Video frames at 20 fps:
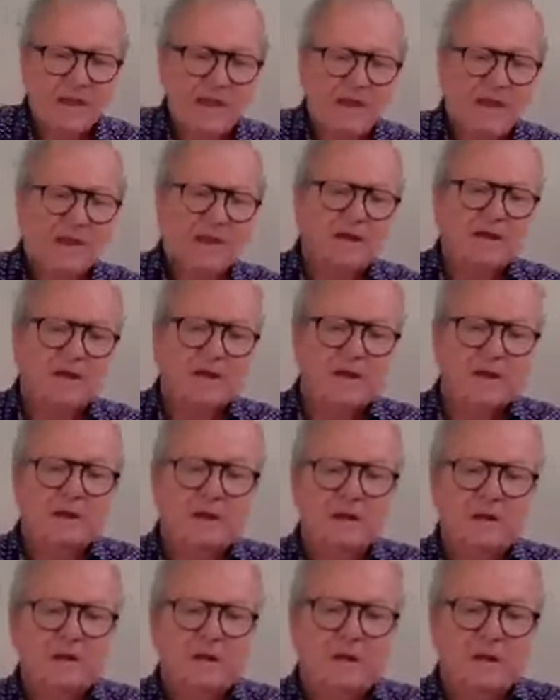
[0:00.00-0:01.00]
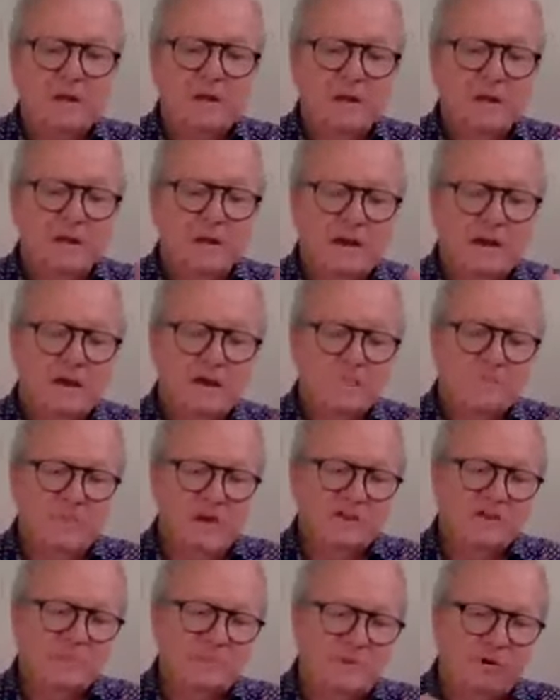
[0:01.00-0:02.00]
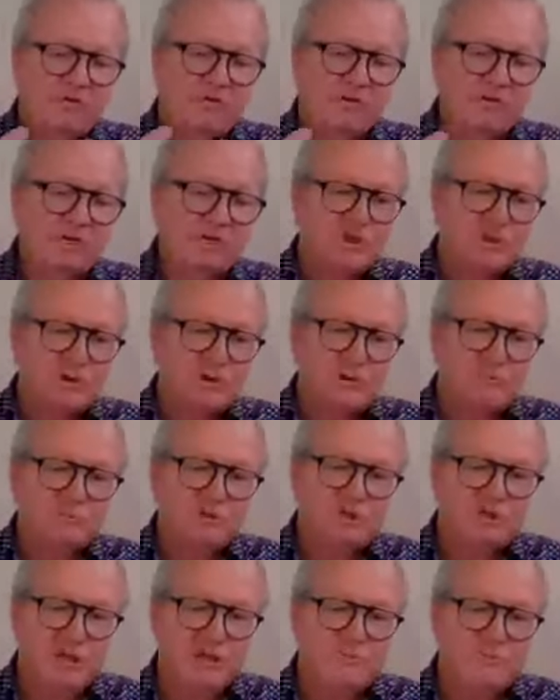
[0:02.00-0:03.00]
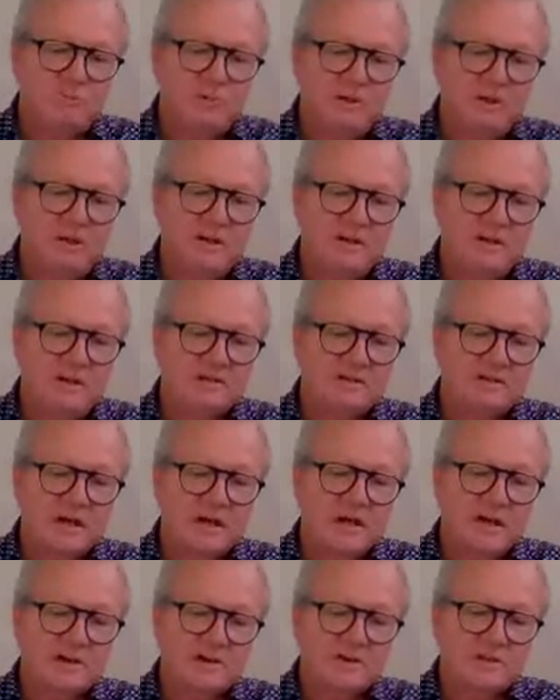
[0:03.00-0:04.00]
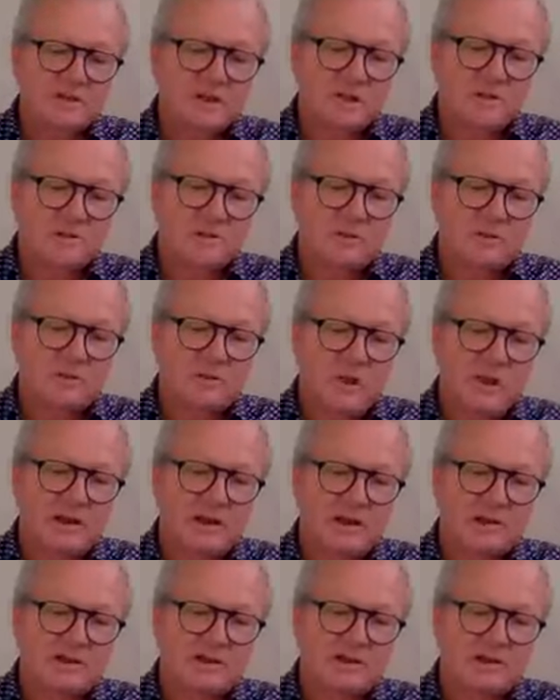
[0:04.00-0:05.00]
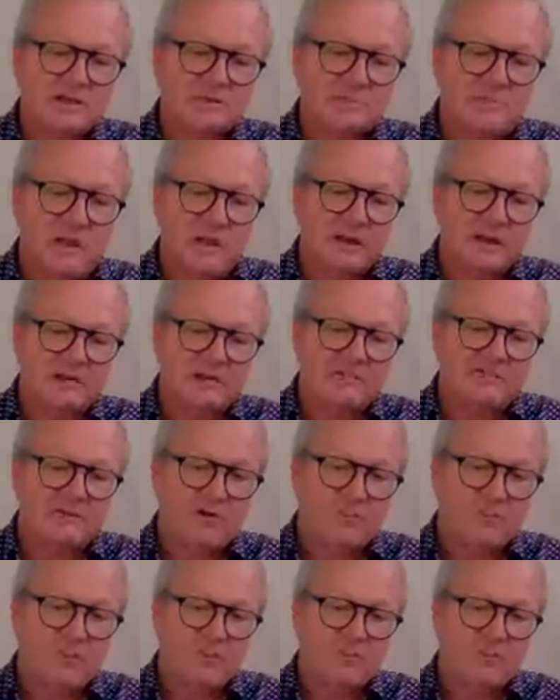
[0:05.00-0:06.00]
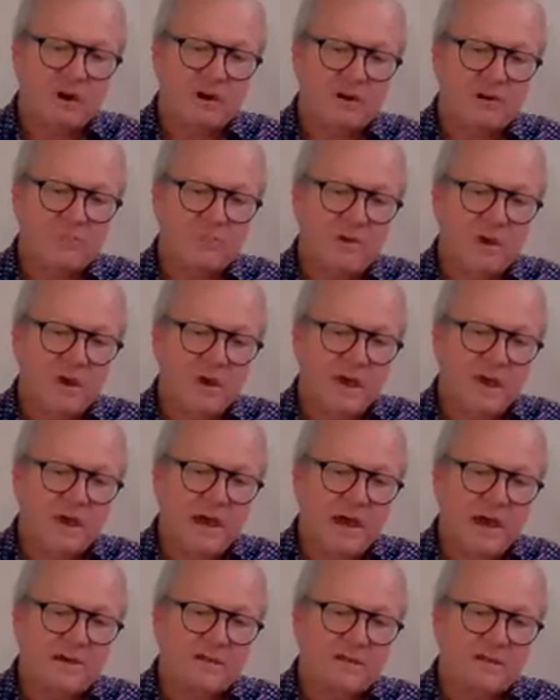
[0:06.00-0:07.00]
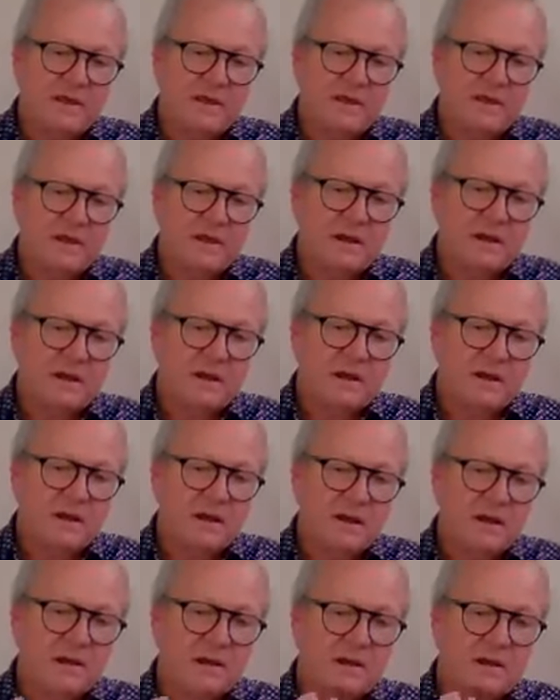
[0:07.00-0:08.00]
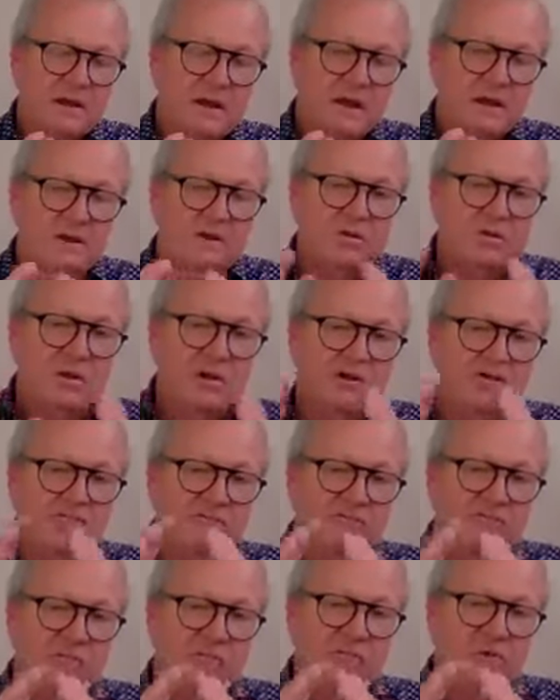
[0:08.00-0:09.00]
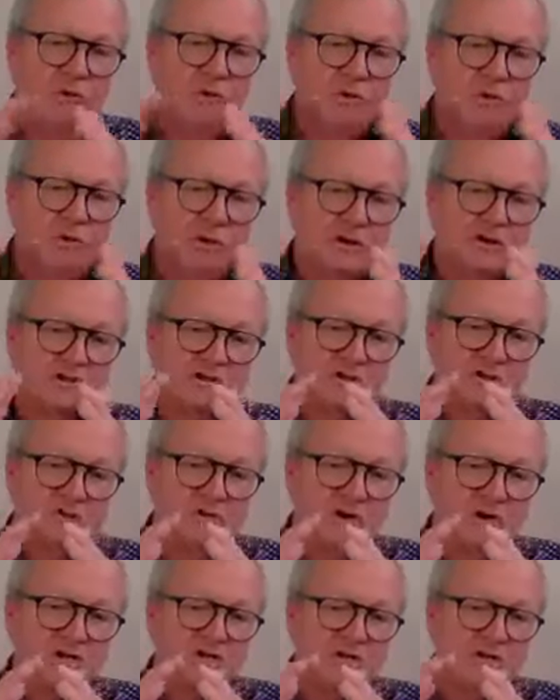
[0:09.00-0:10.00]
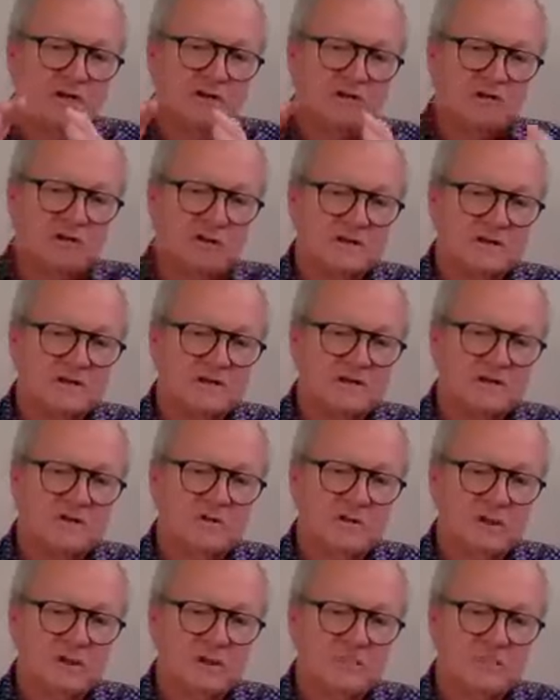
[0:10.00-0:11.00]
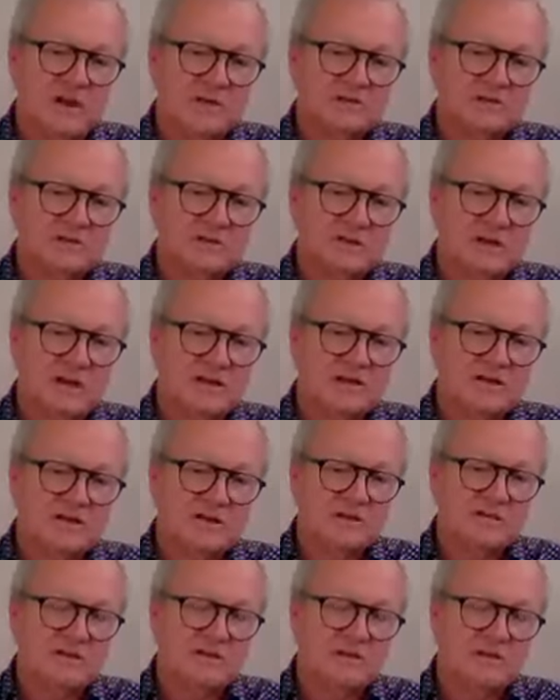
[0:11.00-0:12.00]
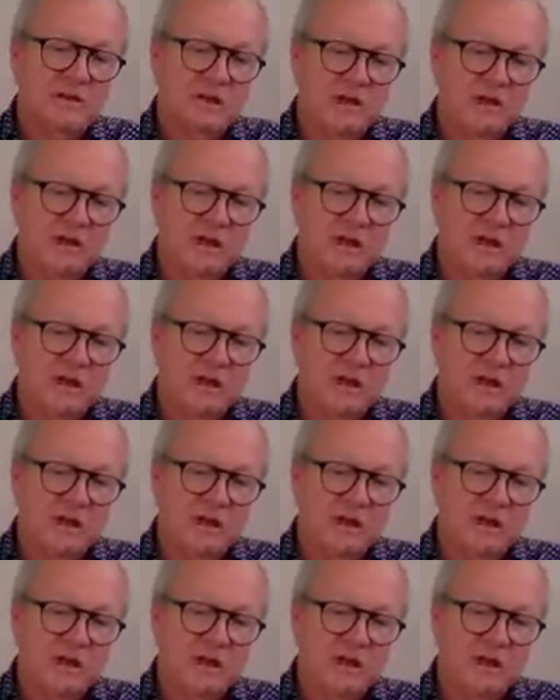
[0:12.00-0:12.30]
Again, much more of a tulip shape in design, so the wine is expanded from the bottom, and you have all the concentration. You can imagine as the